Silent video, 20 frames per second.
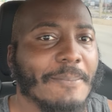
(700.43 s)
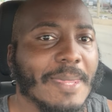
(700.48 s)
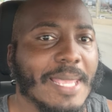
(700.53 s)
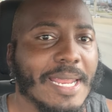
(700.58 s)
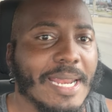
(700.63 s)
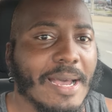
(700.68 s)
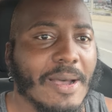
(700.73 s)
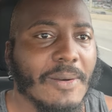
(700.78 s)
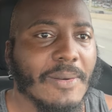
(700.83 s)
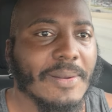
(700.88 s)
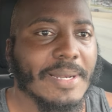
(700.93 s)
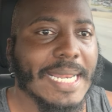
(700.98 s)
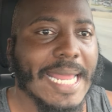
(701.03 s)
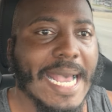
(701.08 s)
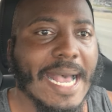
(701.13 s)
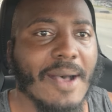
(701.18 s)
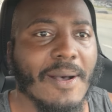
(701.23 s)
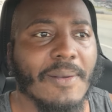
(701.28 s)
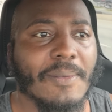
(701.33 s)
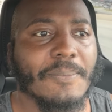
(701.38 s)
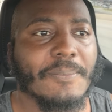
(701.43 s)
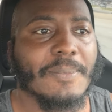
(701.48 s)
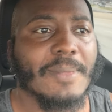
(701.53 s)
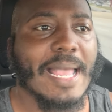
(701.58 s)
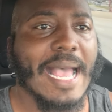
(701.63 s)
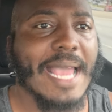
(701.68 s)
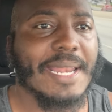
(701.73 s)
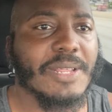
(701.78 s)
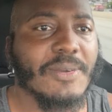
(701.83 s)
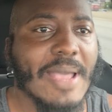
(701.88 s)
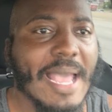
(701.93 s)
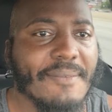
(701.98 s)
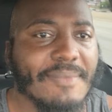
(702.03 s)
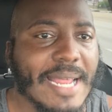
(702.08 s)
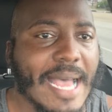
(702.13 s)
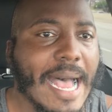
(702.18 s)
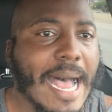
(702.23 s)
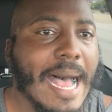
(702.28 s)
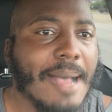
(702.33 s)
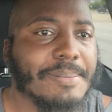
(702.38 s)
you know, now I do have
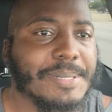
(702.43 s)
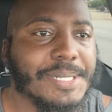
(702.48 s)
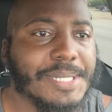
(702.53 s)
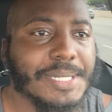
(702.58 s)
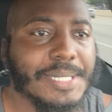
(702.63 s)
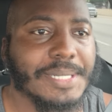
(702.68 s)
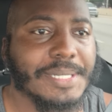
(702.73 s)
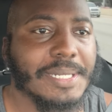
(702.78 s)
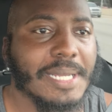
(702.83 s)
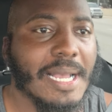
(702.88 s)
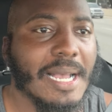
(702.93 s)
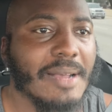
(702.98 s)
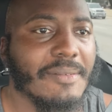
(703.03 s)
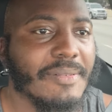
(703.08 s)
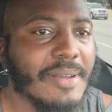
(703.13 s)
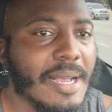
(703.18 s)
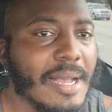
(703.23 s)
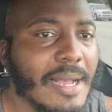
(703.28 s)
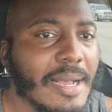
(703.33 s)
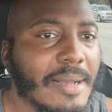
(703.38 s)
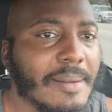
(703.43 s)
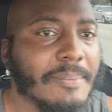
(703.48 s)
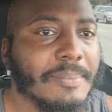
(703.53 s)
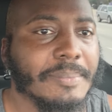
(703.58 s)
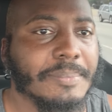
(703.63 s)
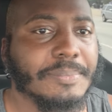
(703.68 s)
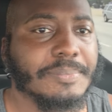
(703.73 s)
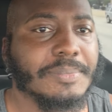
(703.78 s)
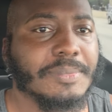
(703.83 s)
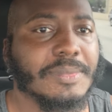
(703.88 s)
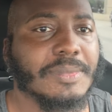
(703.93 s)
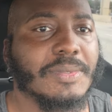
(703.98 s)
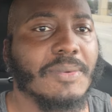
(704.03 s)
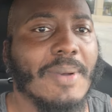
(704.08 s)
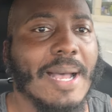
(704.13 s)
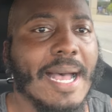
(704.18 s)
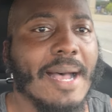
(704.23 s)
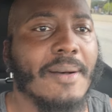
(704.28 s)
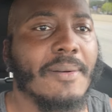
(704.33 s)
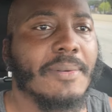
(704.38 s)
the option of, um,
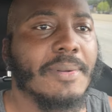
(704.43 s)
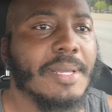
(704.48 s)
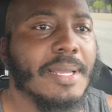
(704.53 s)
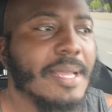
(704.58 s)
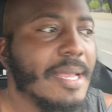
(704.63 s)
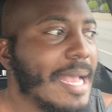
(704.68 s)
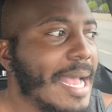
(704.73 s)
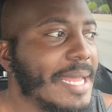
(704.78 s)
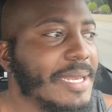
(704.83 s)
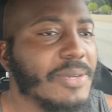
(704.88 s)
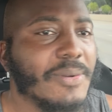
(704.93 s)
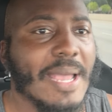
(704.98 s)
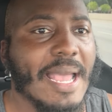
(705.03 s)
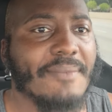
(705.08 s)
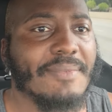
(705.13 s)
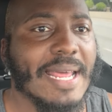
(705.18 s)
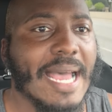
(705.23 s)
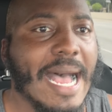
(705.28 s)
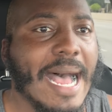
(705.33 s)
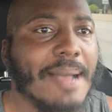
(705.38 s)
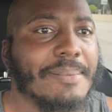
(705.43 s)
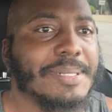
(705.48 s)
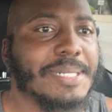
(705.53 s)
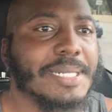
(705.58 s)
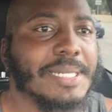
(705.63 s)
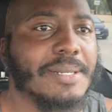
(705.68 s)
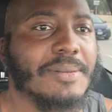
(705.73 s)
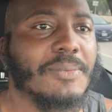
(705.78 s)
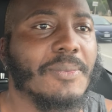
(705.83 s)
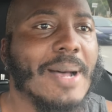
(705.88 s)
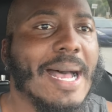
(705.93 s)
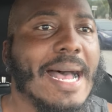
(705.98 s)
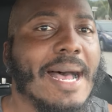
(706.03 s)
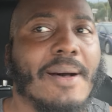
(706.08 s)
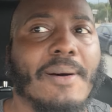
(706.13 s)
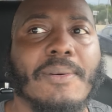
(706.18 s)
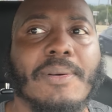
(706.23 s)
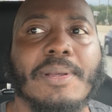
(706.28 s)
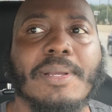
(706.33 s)
wow. I do have the option, wow.